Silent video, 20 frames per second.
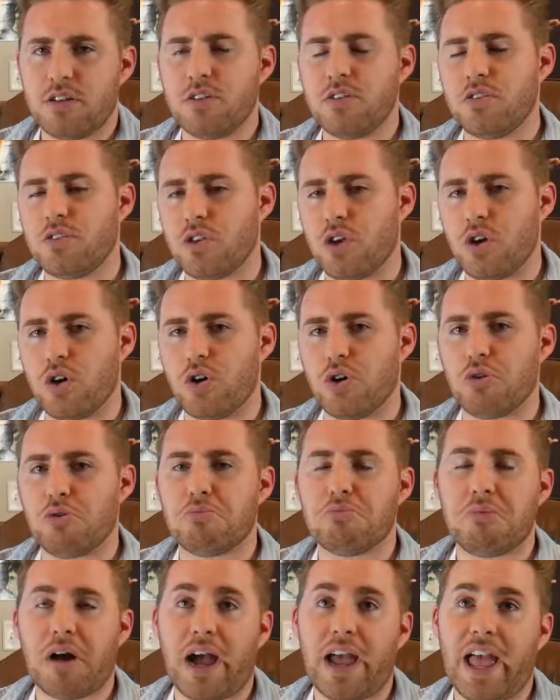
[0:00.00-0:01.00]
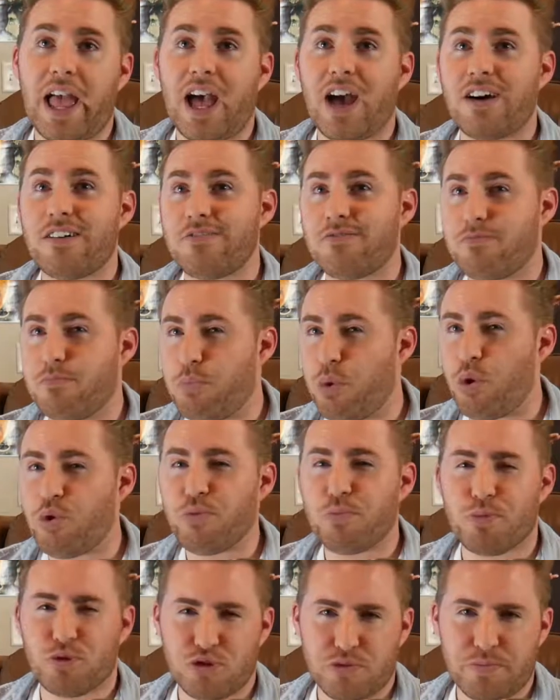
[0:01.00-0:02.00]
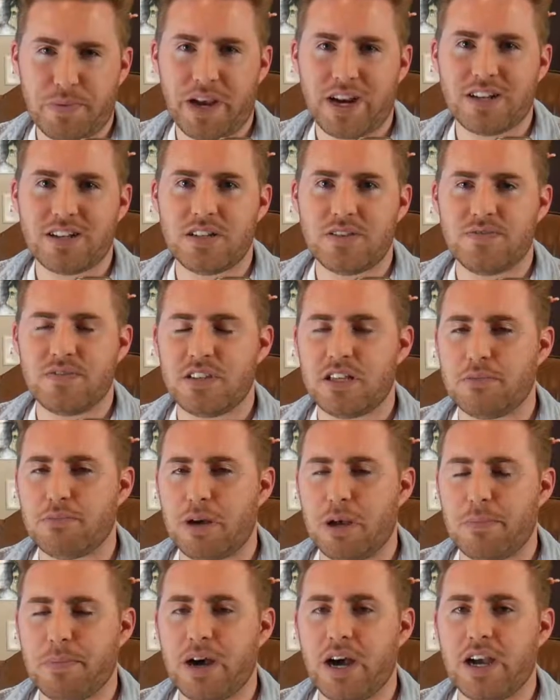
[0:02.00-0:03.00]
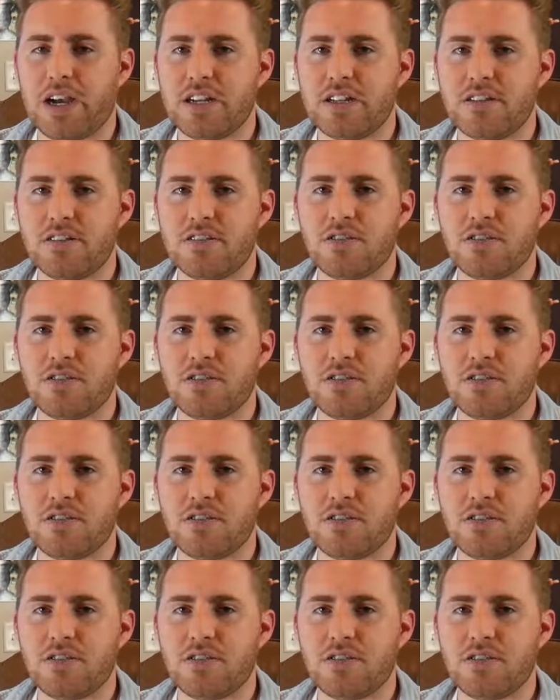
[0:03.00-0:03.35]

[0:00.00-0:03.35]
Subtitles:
So I have both perspectives in my mind.